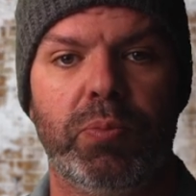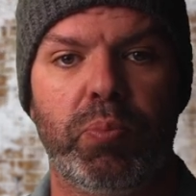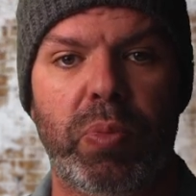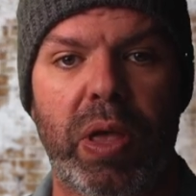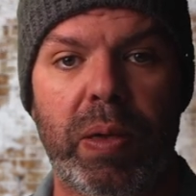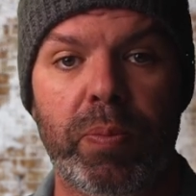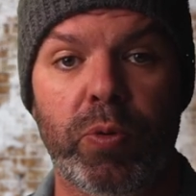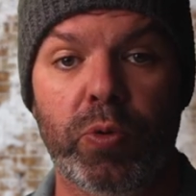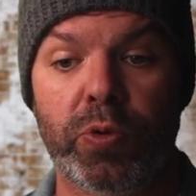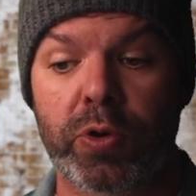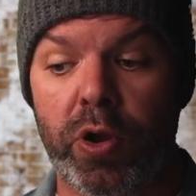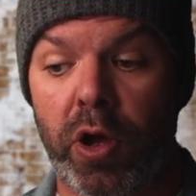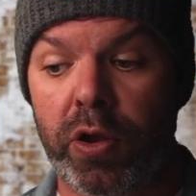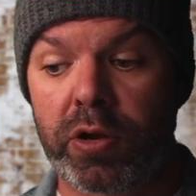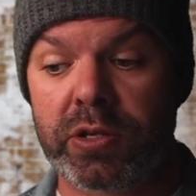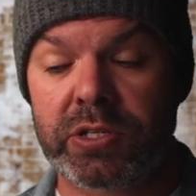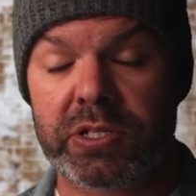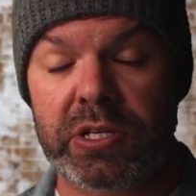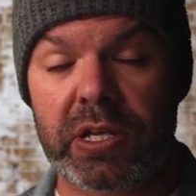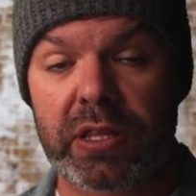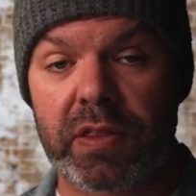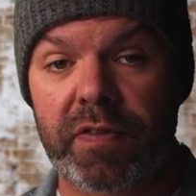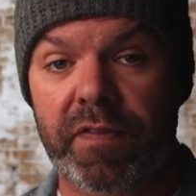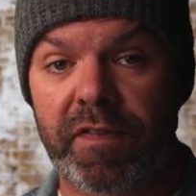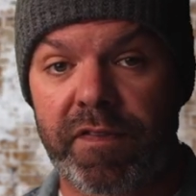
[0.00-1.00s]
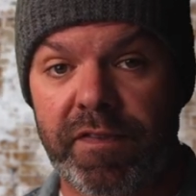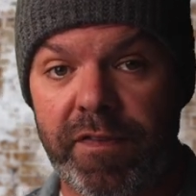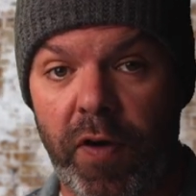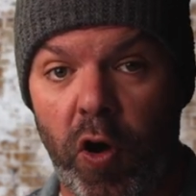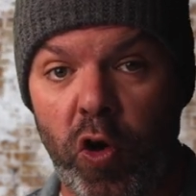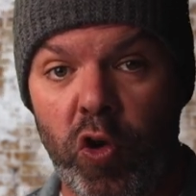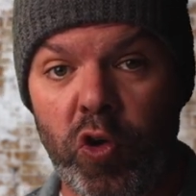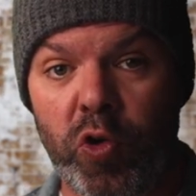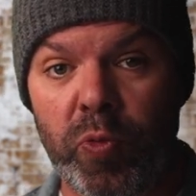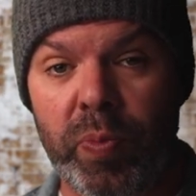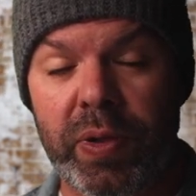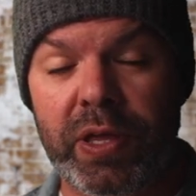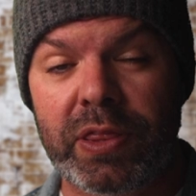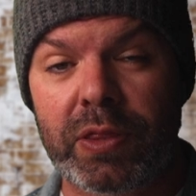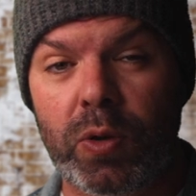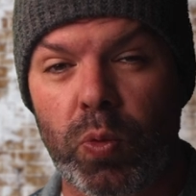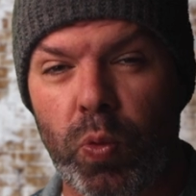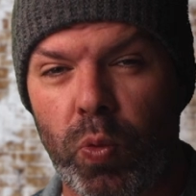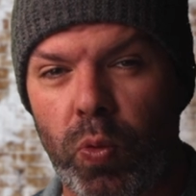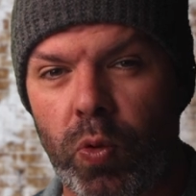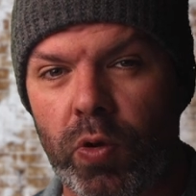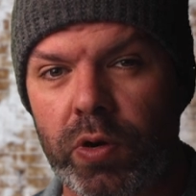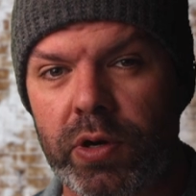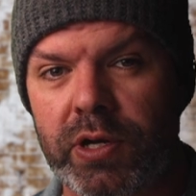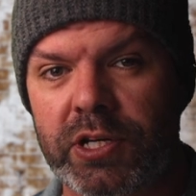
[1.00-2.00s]
People noticing foam in the
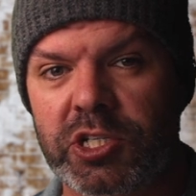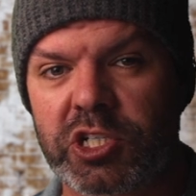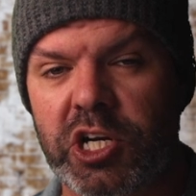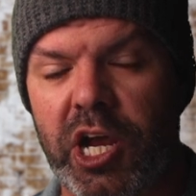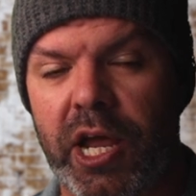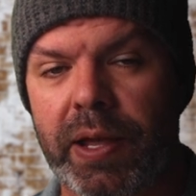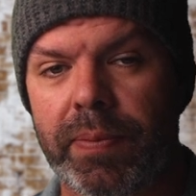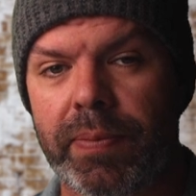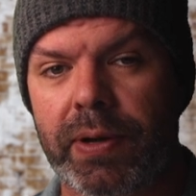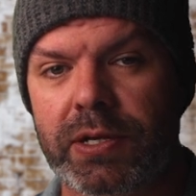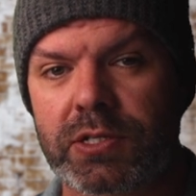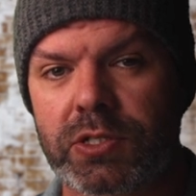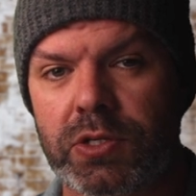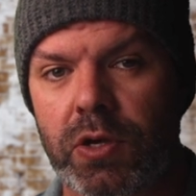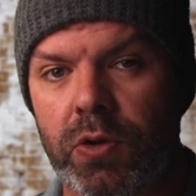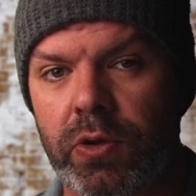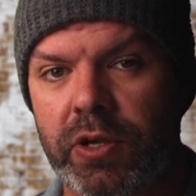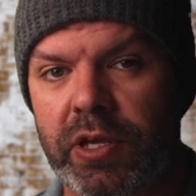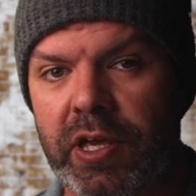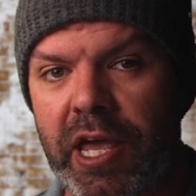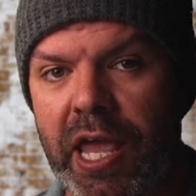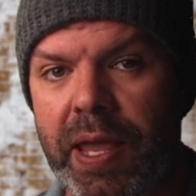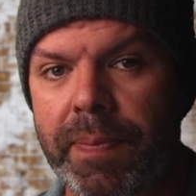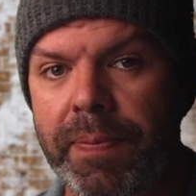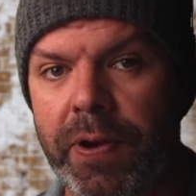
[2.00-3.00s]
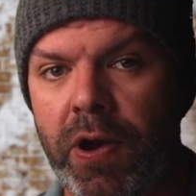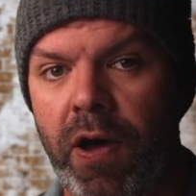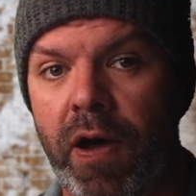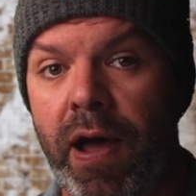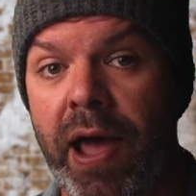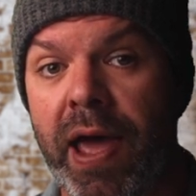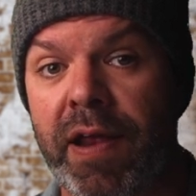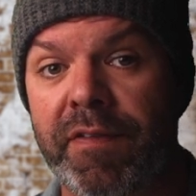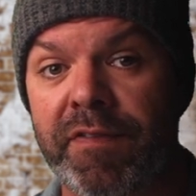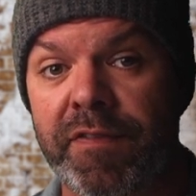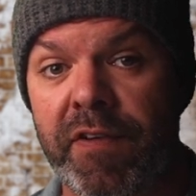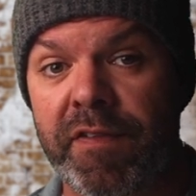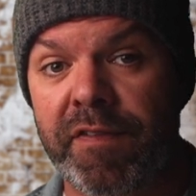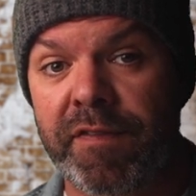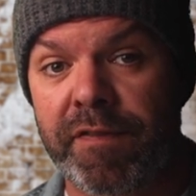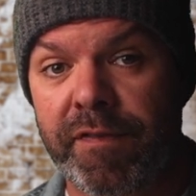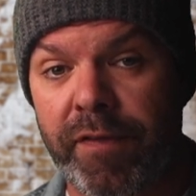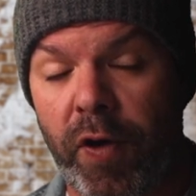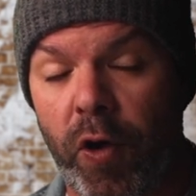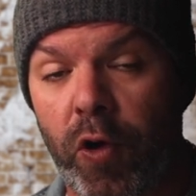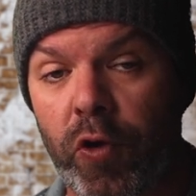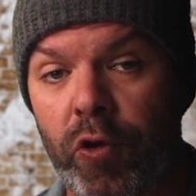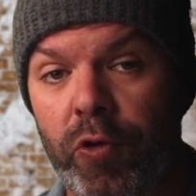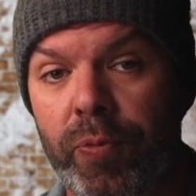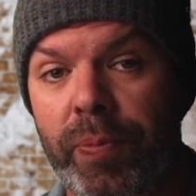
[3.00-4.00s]
water chamber. So keep an eye out for
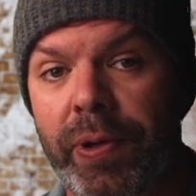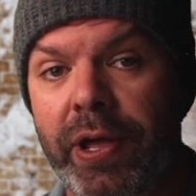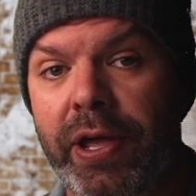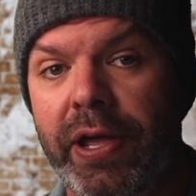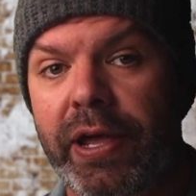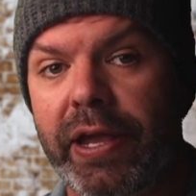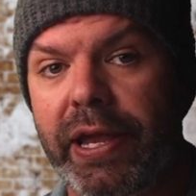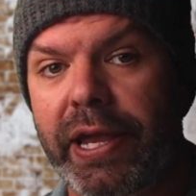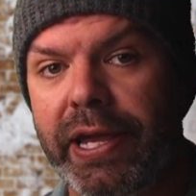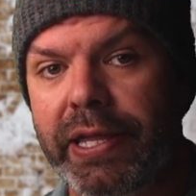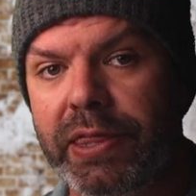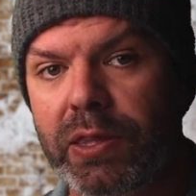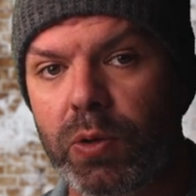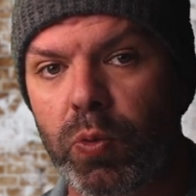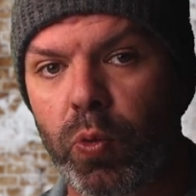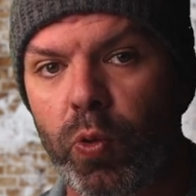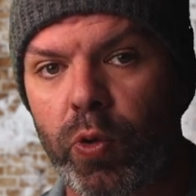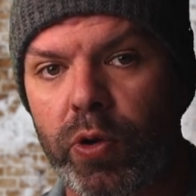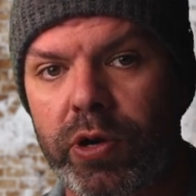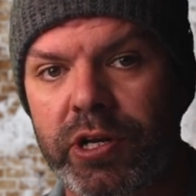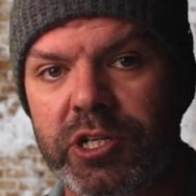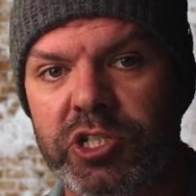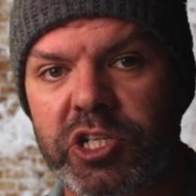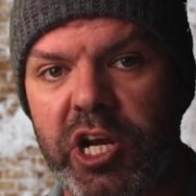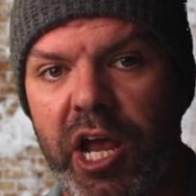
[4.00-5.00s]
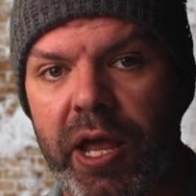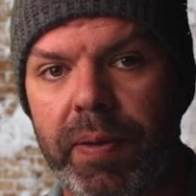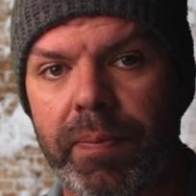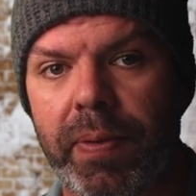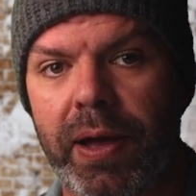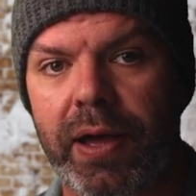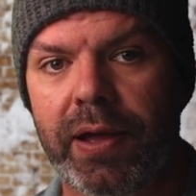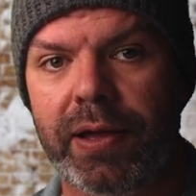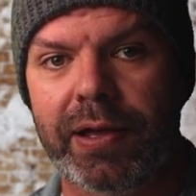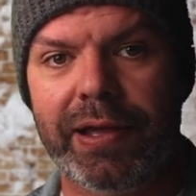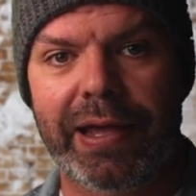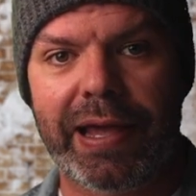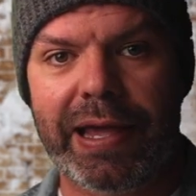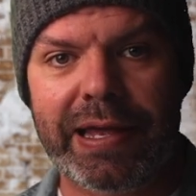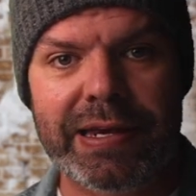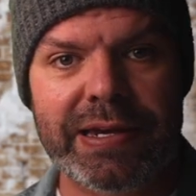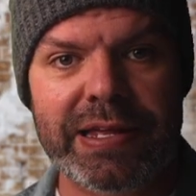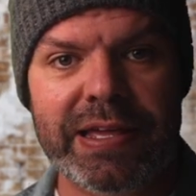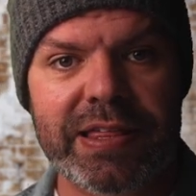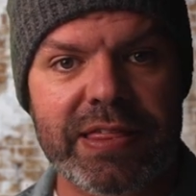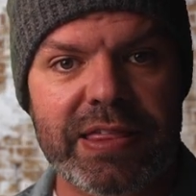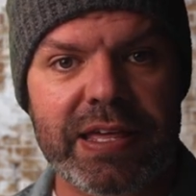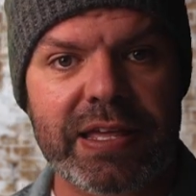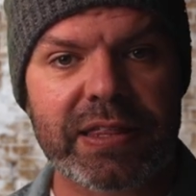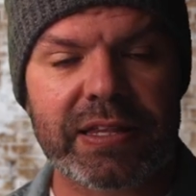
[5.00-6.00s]
foam in the water chamber.
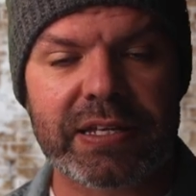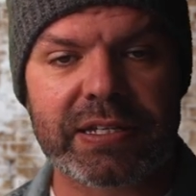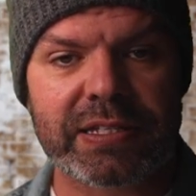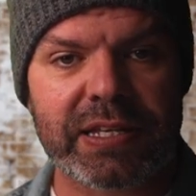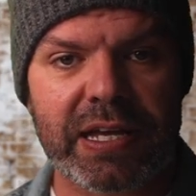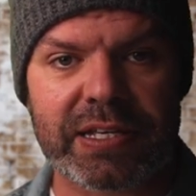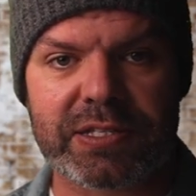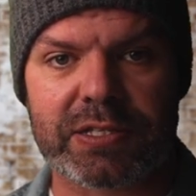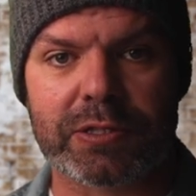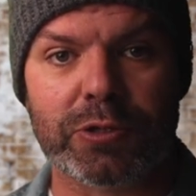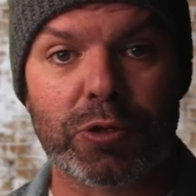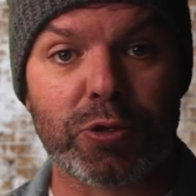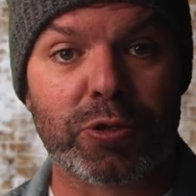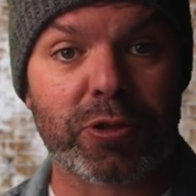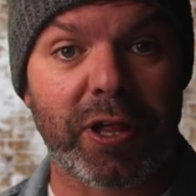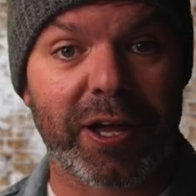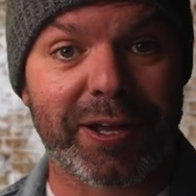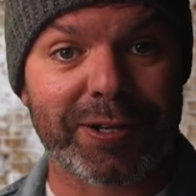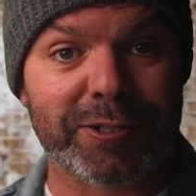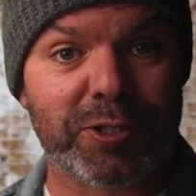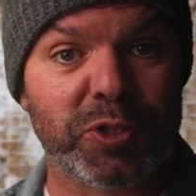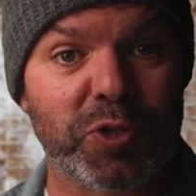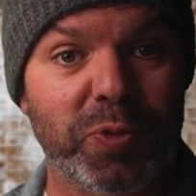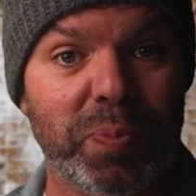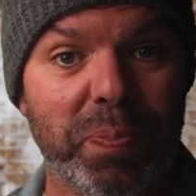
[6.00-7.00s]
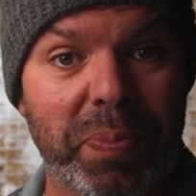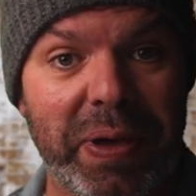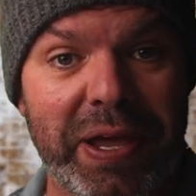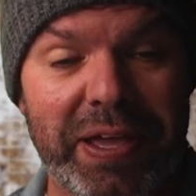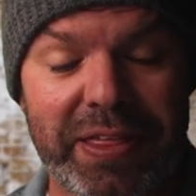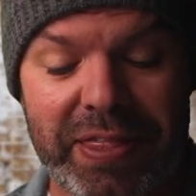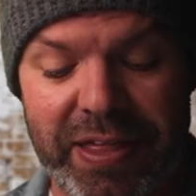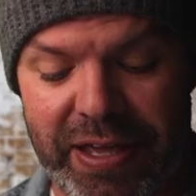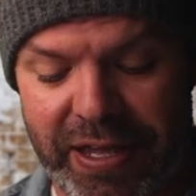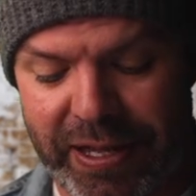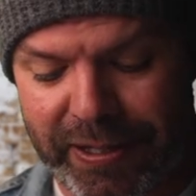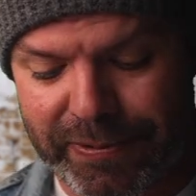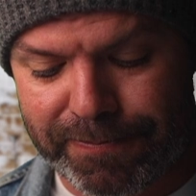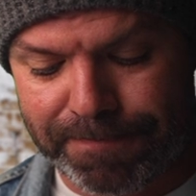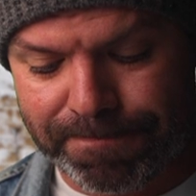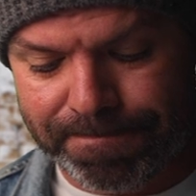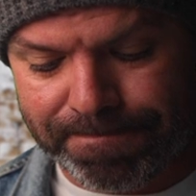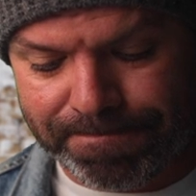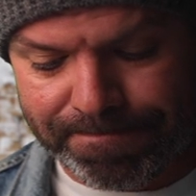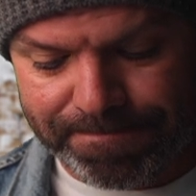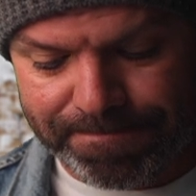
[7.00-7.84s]
Anything that doesn't look like it should be there.